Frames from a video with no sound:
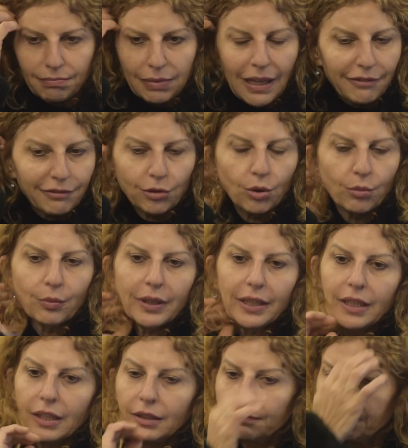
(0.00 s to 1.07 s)
platform
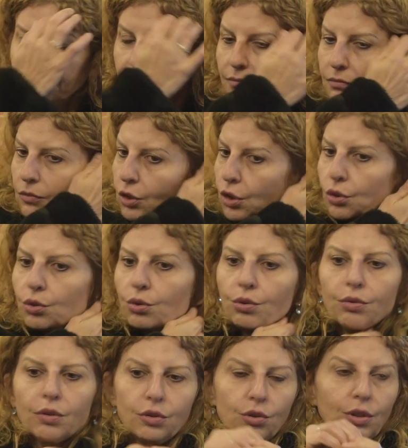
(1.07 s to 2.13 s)
where
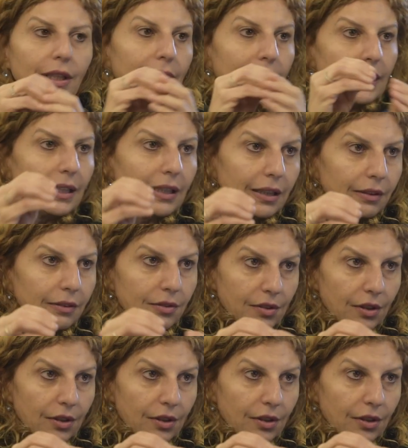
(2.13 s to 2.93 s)
you get a link.